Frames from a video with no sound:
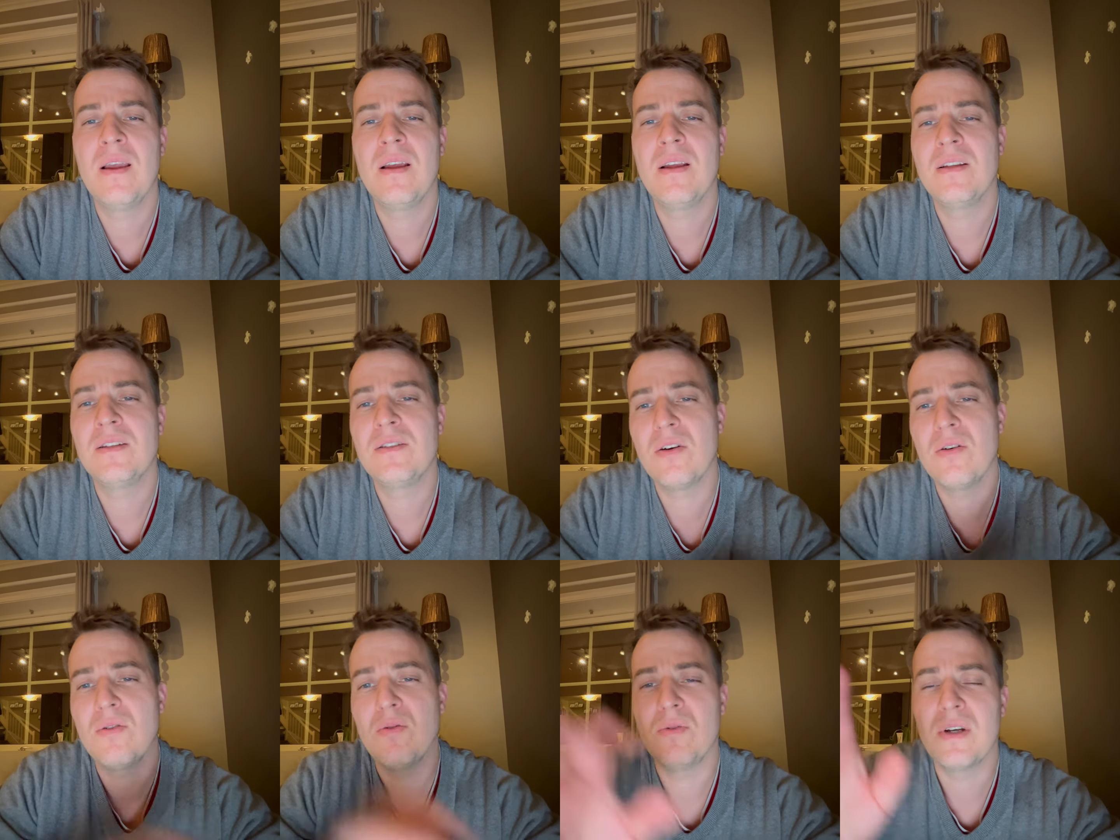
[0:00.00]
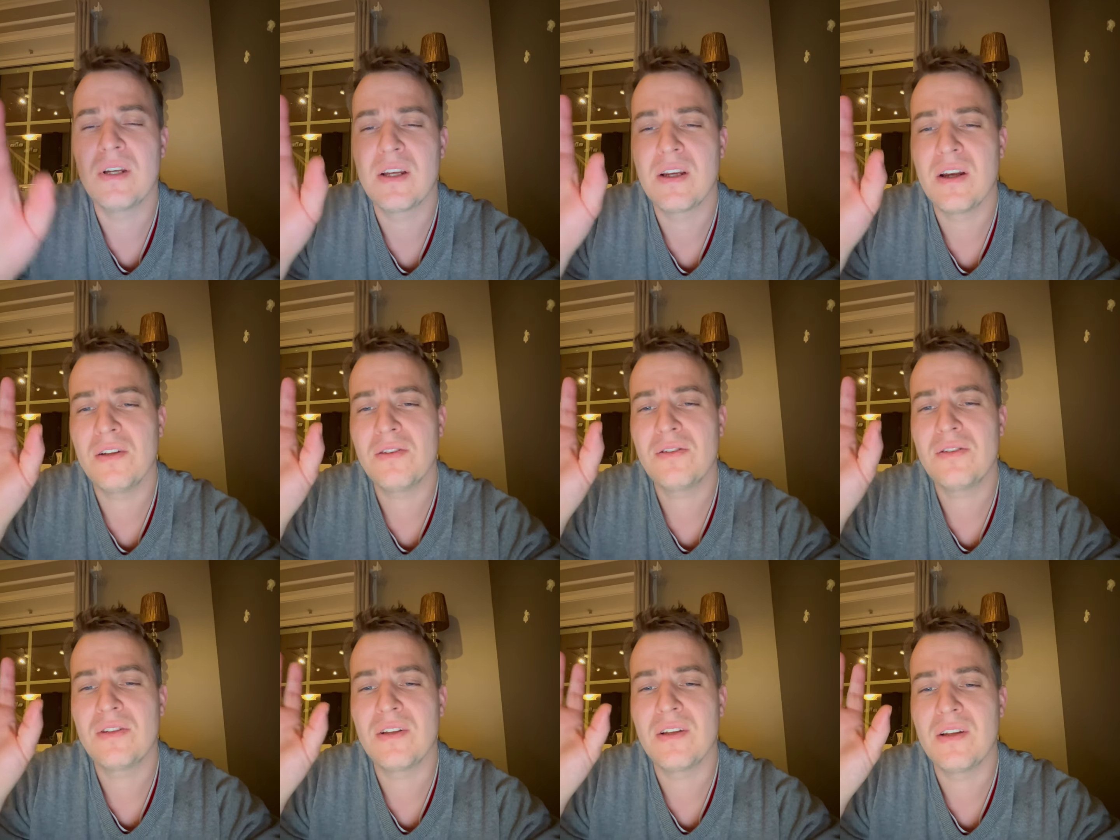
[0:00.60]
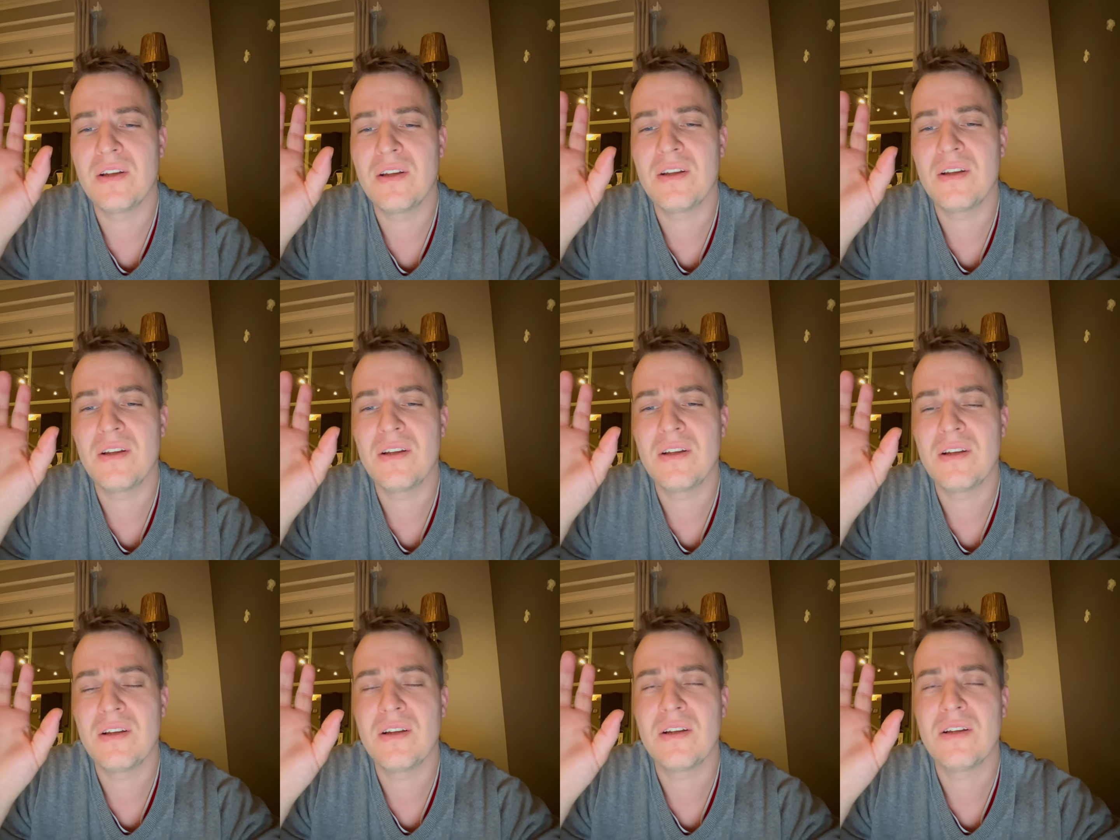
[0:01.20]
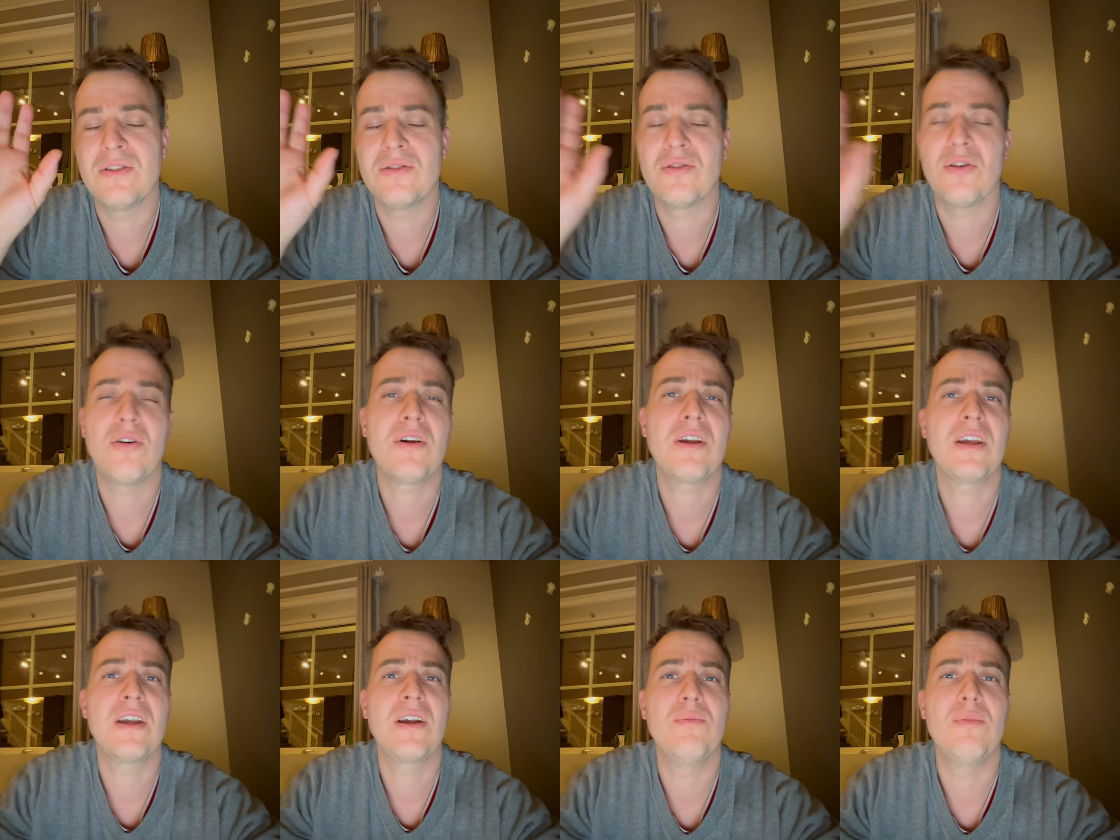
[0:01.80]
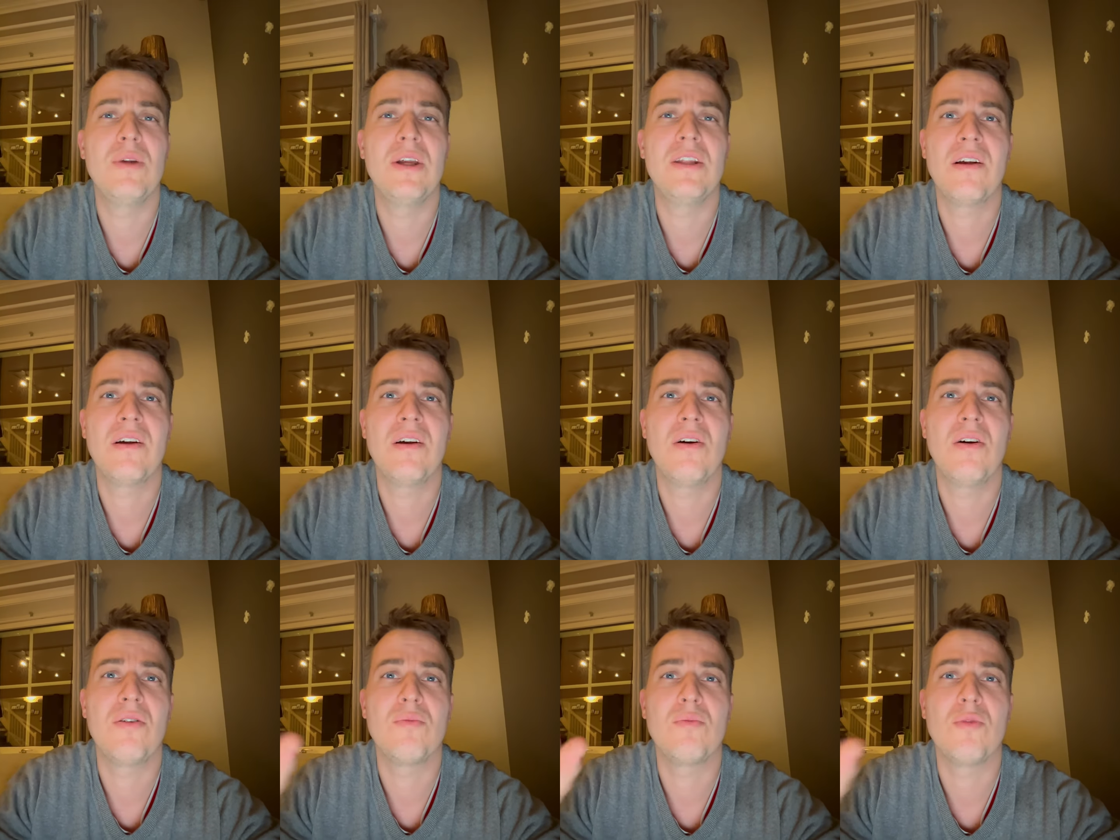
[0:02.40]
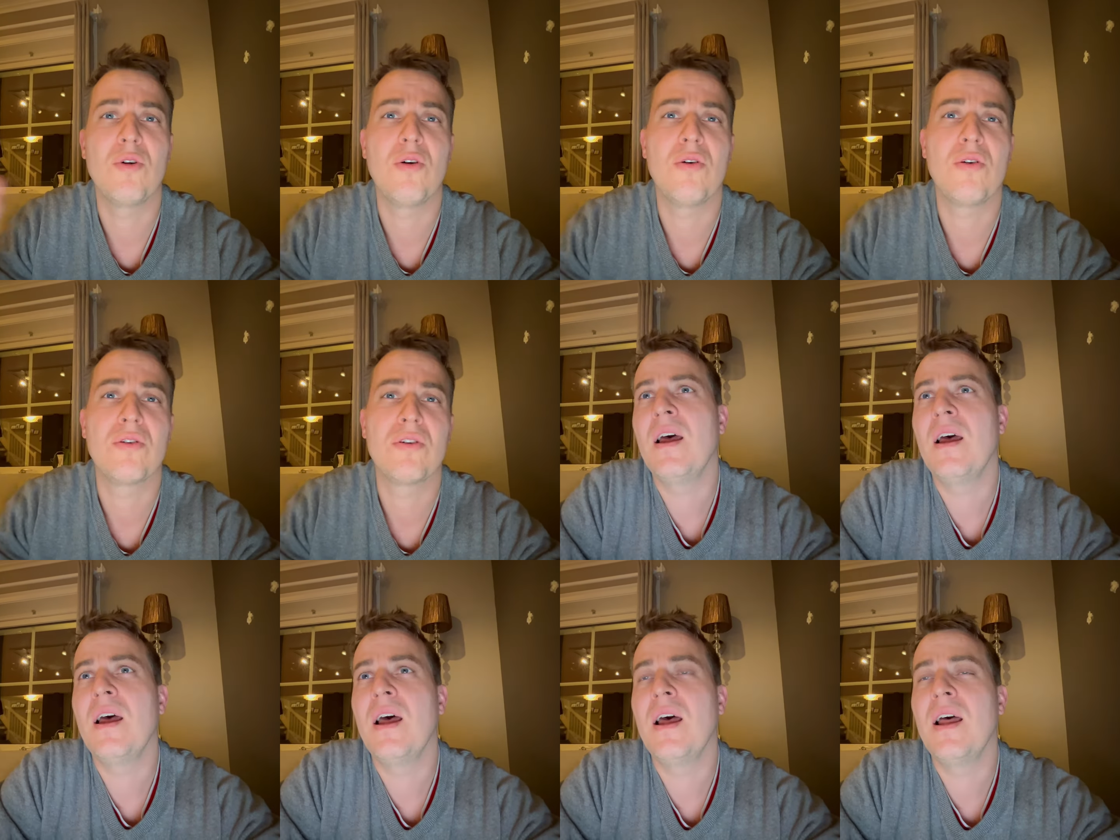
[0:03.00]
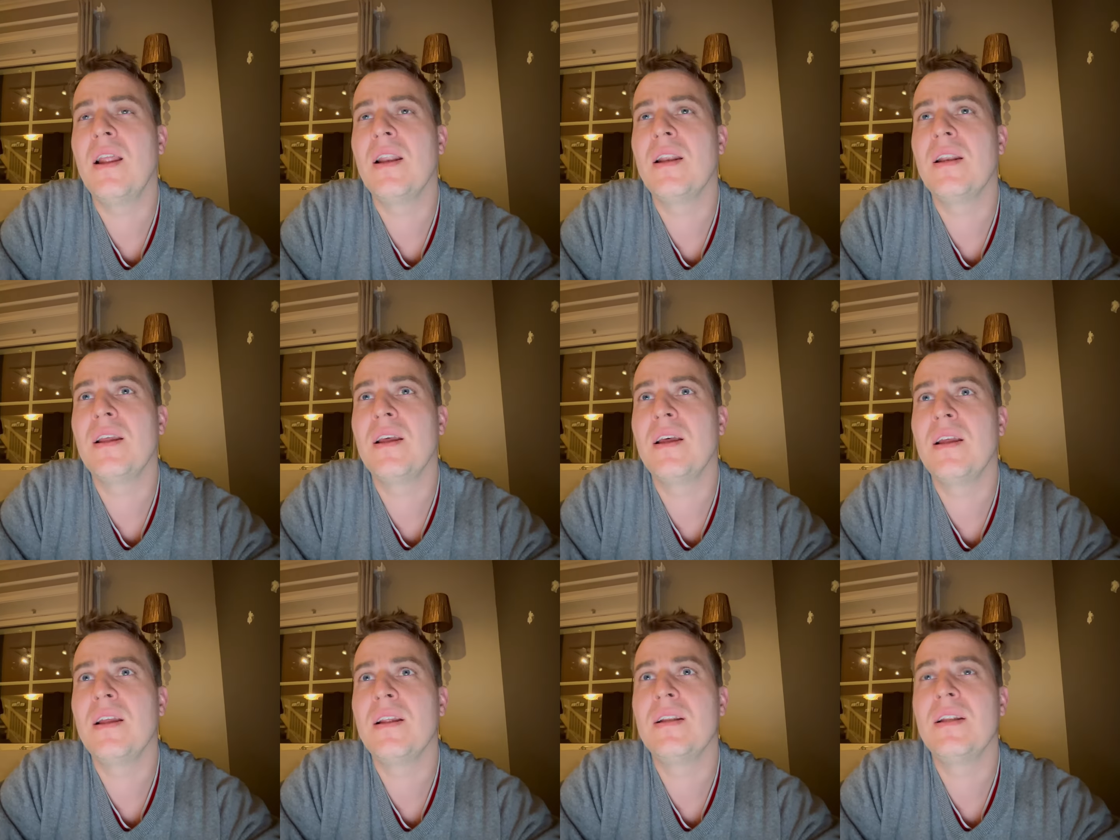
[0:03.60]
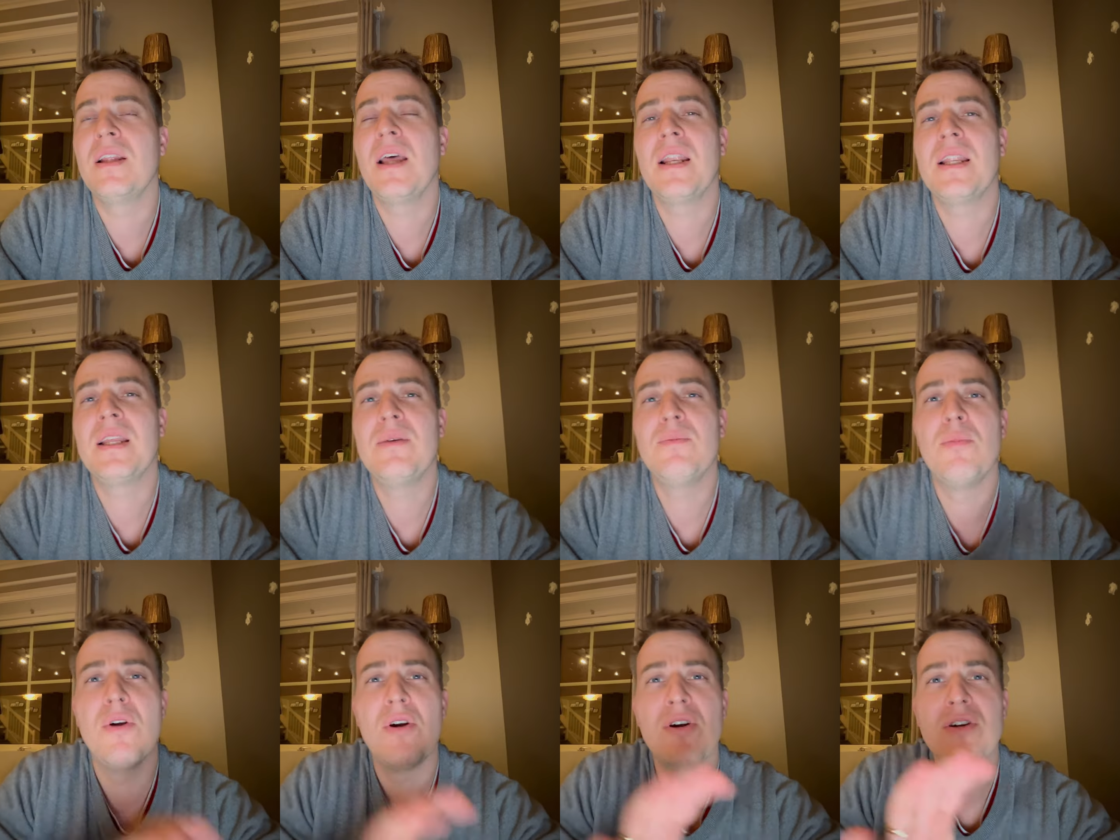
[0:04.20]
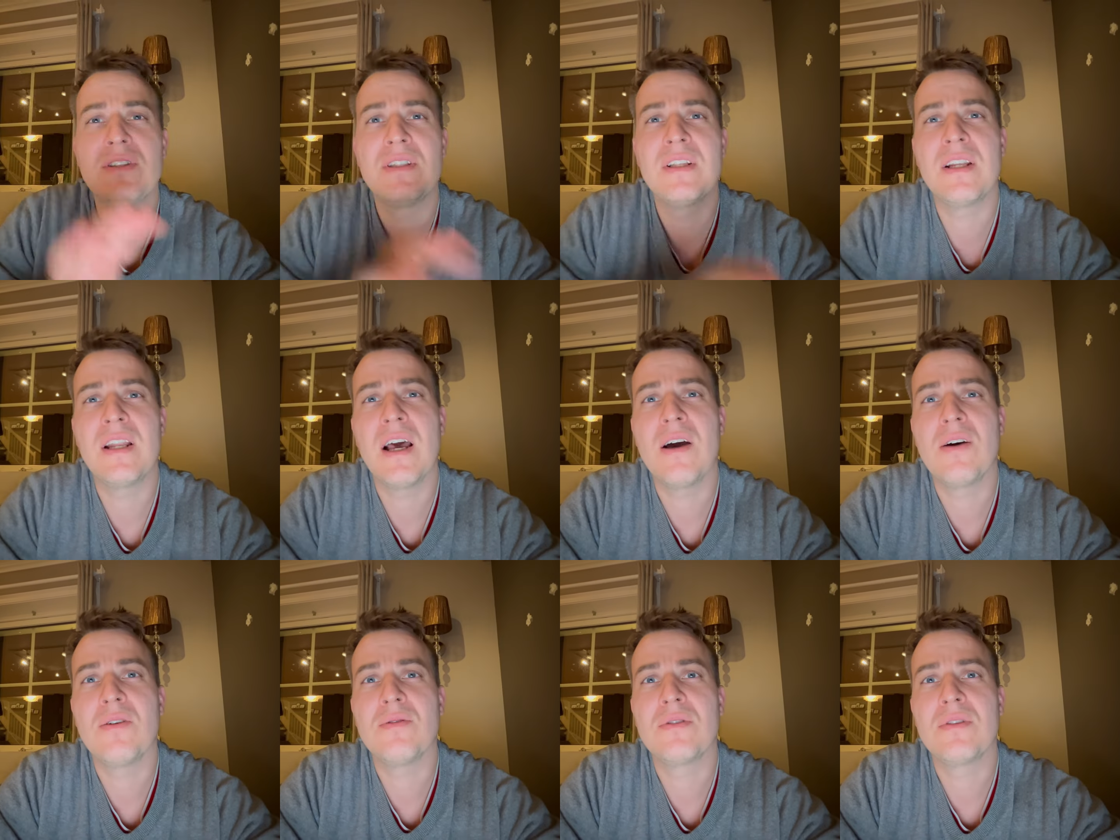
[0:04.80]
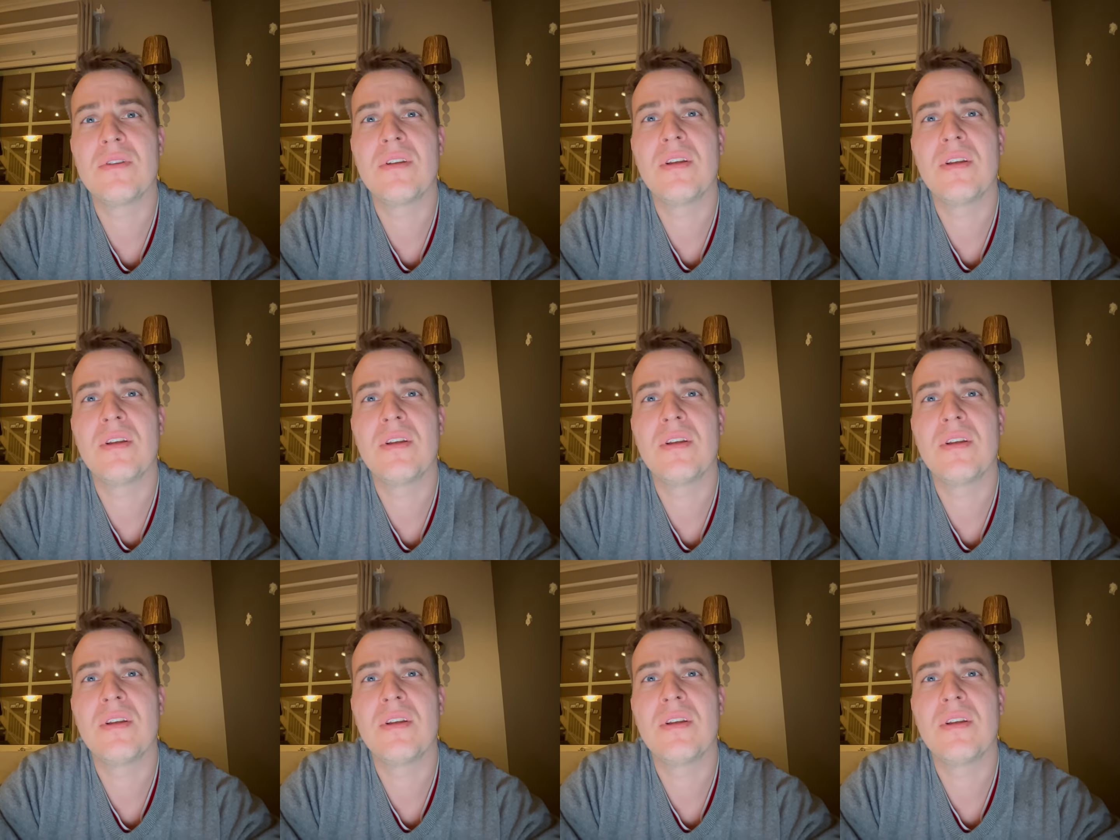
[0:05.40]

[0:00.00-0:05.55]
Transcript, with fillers: so we got uh, talking a bit on board and uh, then he bursted out